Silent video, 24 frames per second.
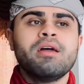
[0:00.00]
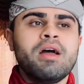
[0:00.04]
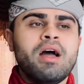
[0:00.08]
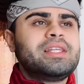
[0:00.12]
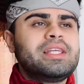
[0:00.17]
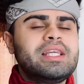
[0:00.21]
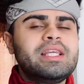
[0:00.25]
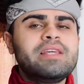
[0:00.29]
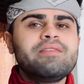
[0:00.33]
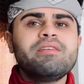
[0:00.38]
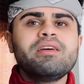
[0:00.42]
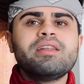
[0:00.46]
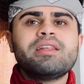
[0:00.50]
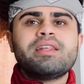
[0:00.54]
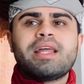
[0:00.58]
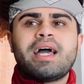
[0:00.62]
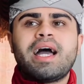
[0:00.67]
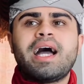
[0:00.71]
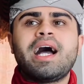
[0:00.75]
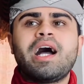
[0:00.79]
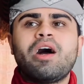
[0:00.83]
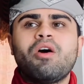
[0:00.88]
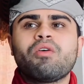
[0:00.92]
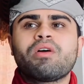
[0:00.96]
Even
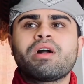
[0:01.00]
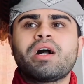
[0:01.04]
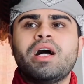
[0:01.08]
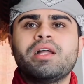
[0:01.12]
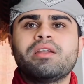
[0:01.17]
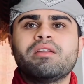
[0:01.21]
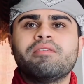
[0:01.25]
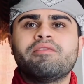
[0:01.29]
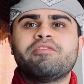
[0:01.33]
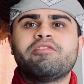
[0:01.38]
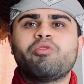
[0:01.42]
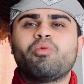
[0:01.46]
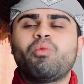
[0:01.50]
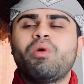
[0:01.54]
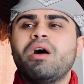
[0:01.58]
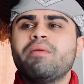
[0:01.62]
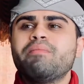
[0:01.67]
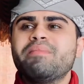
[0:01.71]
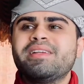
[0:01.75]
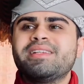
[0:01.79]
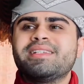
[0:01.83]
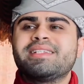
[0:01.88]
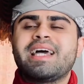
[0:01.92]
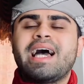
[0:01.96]
now, kind of what
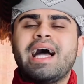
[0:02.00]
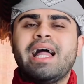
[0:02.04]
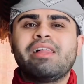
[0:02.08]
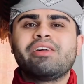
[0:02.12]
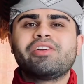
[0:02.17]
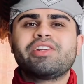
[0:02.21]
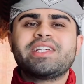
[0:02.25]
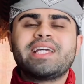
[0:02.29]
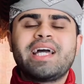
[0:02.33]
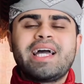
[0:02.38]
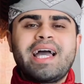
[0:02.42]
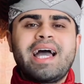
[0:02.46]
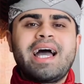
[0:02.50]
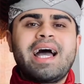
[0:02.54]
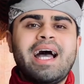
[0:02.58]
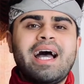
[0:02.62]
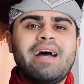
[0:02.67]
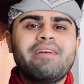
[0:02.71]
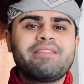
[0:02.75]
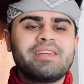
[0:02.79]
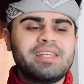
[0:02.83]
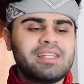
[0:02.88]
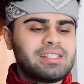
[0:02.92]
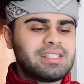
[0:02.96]
mentality I
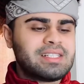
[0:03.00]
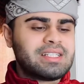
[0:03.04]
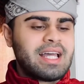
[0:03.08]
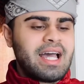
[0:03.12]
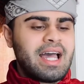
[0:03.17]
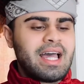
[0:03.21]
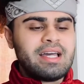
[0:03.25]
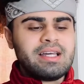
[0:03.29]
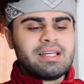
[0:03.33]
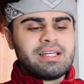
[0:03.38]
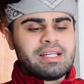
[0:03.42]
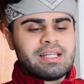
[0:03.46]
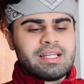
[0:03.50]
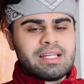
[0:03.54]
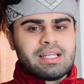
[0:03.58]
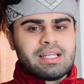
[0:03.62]
have is that